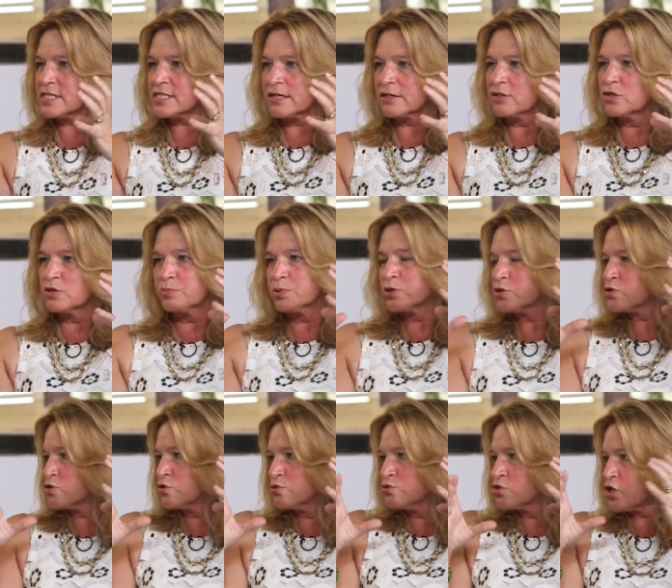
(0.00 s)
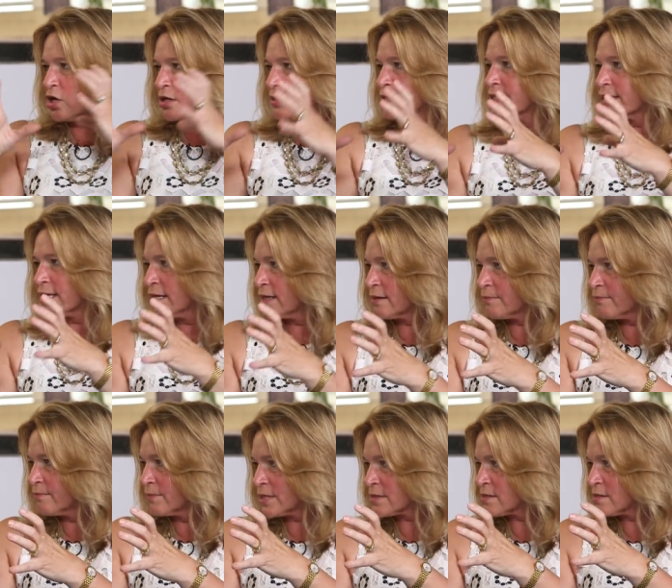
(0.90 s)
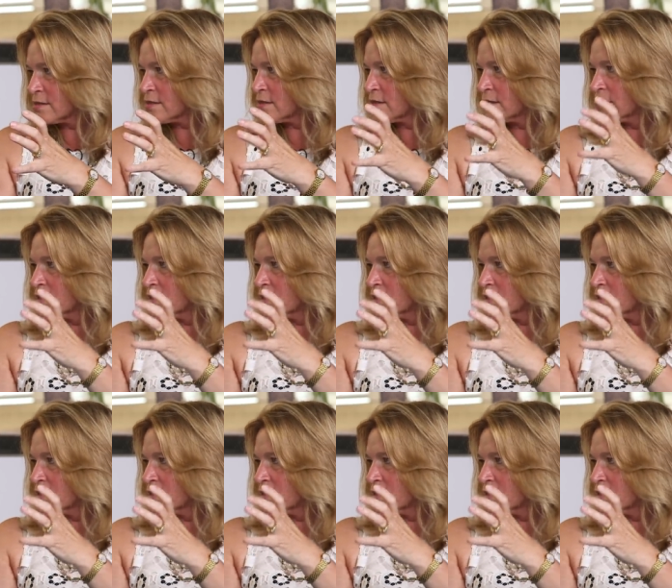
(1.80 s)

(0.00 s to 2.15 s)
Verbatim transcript: It's like you put two chocolate cake mixes